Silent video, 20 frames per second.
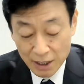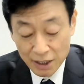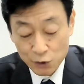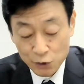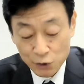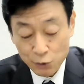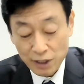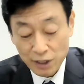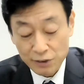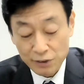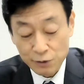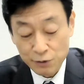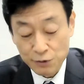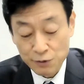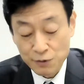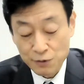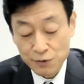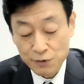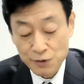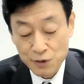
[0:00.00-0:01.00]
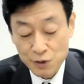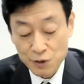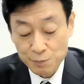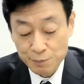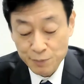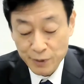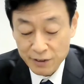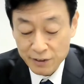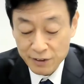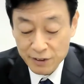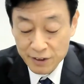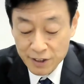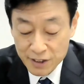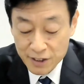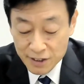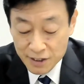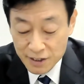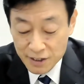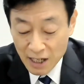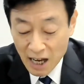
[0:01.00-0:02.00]
In order to spread
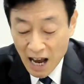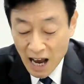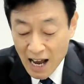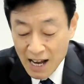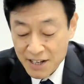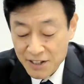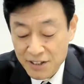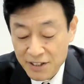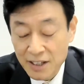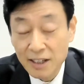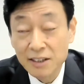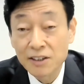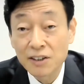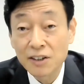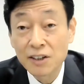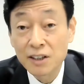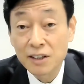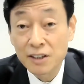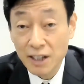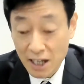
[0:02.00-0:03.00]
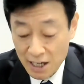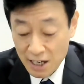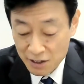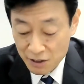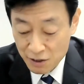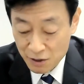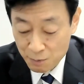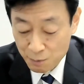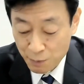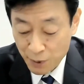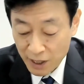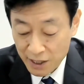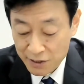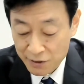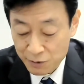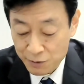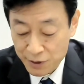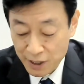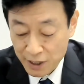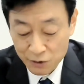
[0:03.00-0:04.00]
this high standard and
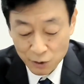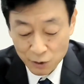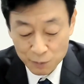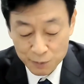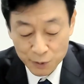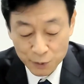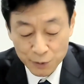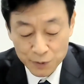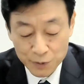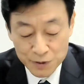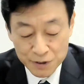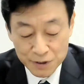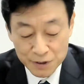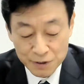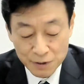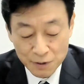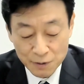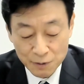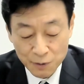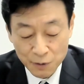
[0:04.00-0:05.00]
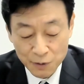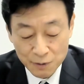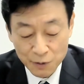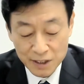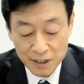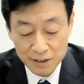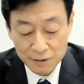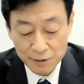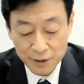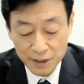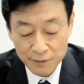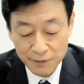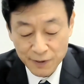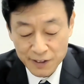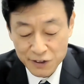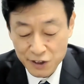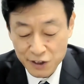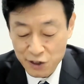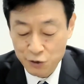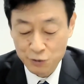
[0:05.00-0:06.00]
balanced set of rules for the
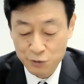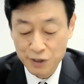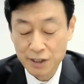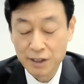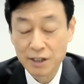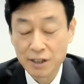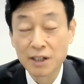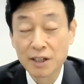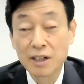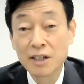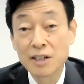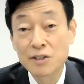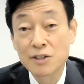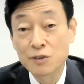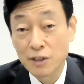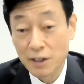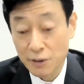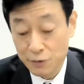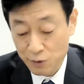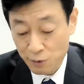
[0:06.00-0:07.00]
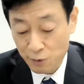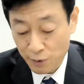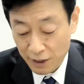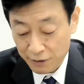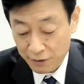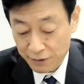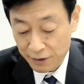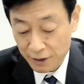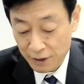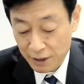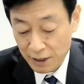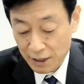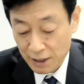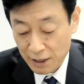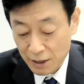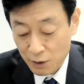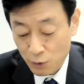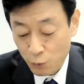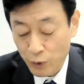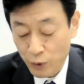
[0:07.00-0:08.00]
21st century throughout the world,
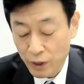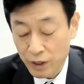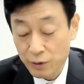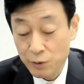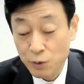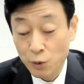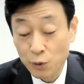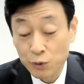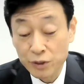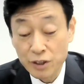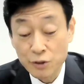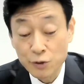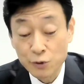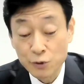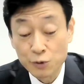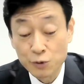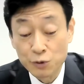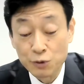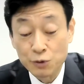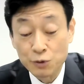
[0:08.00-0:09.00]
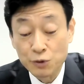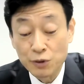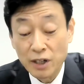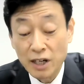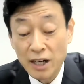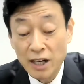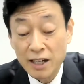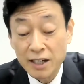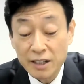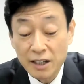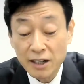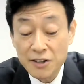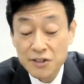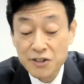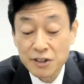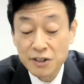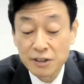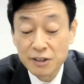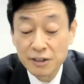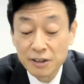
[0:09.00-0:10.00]
we will continue to
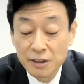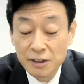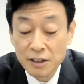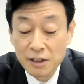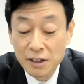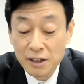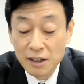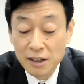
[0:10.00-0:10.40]
encourage an